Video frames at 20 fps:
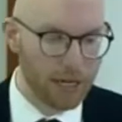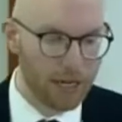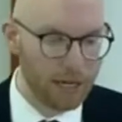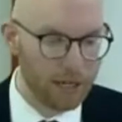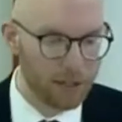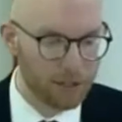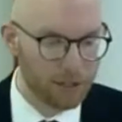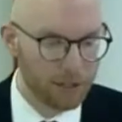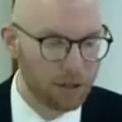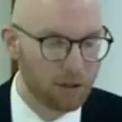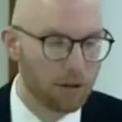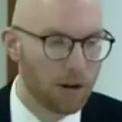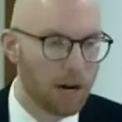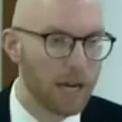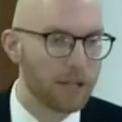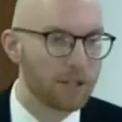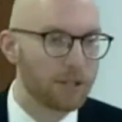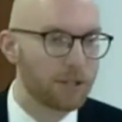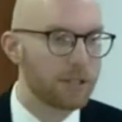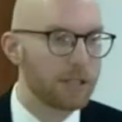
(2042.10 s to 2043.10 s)
that he is the
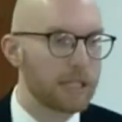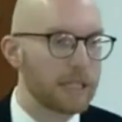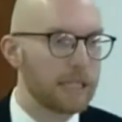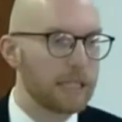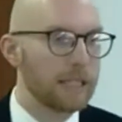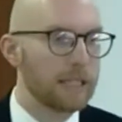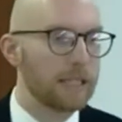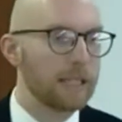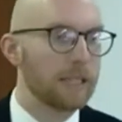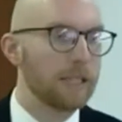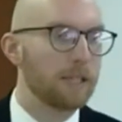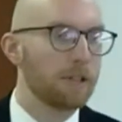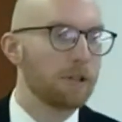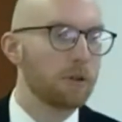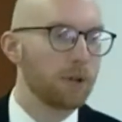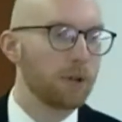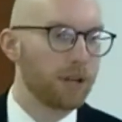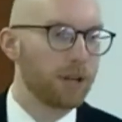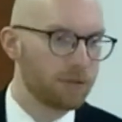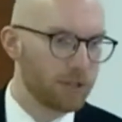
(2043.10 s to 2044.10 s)
Christ
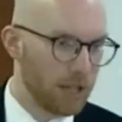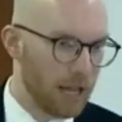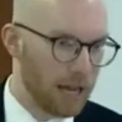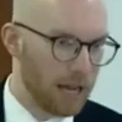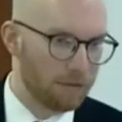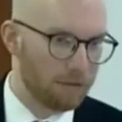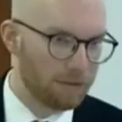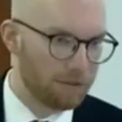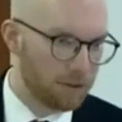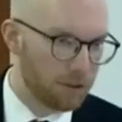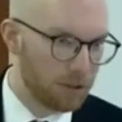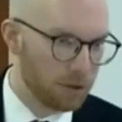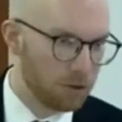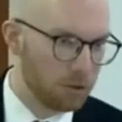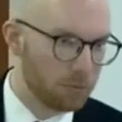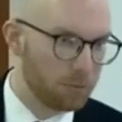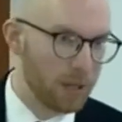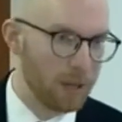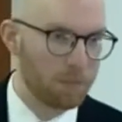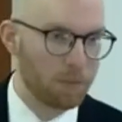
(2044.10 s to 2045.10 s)
who gives life
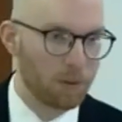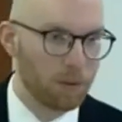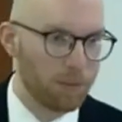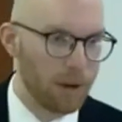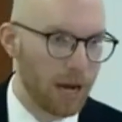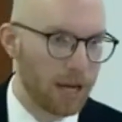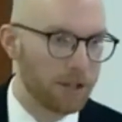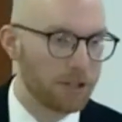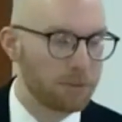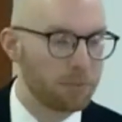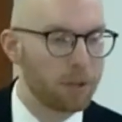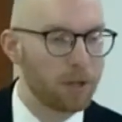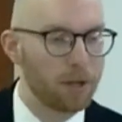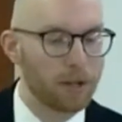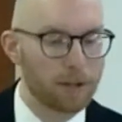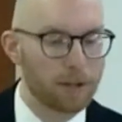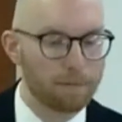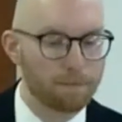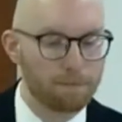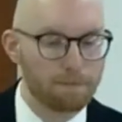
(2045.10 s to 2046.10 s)
to his people by the
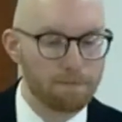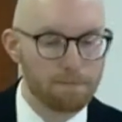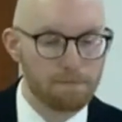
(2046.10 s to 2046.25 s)
Spirit.